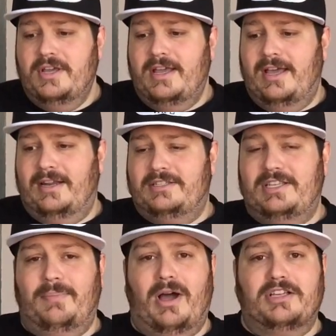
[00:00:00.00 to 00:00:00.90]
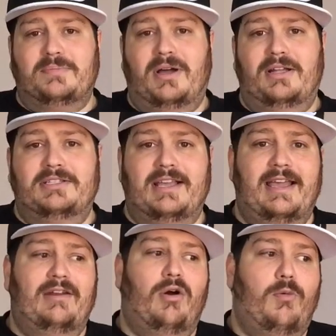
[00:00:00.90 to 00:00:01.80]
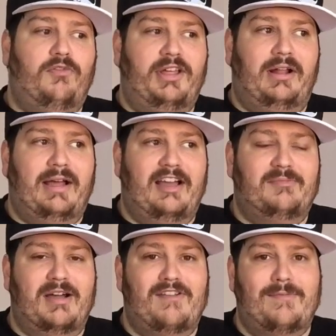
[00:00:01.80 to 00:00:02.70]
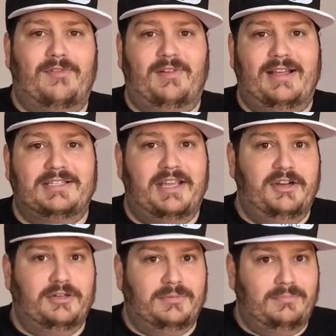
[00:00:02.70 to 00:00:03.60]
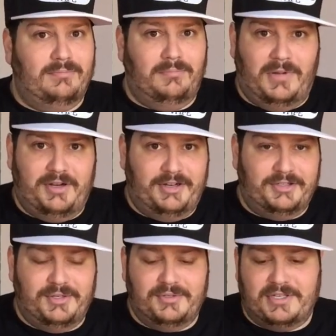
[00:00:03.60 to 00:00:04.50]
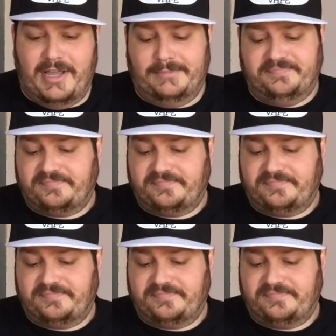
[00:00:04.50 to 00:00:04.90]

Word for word: at SC Box Mods, and hopefully I'll have my vapor flask here Monday or Tuesday.